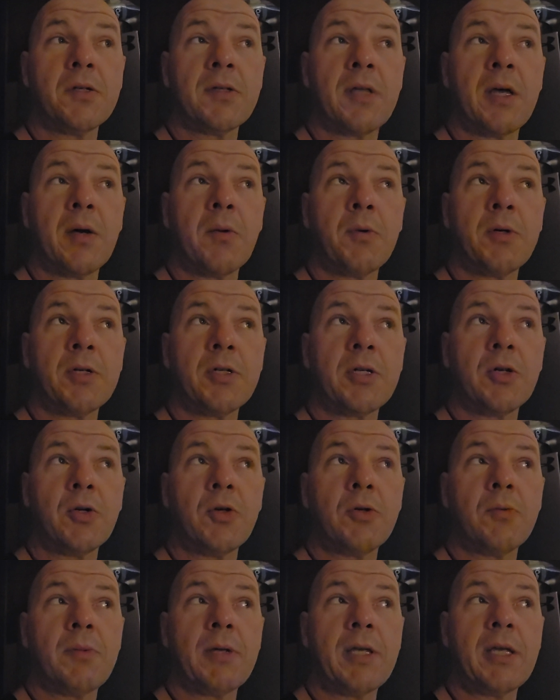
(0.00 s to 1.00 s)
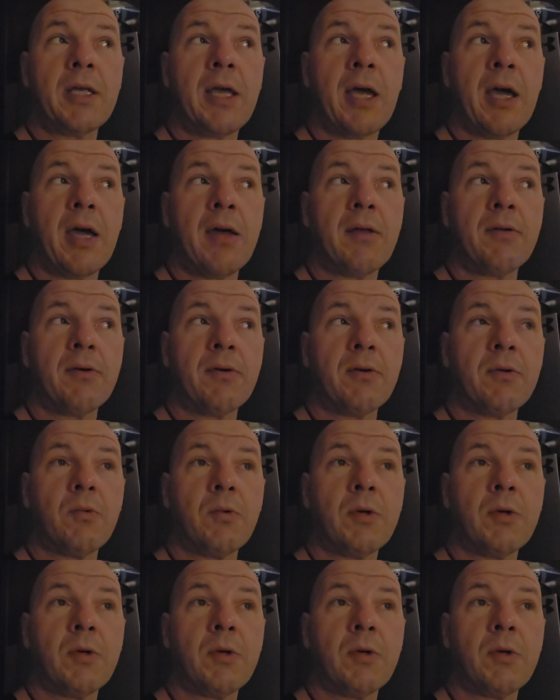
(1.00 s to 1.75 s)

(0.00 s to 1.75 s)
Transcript: is that which could be gathered.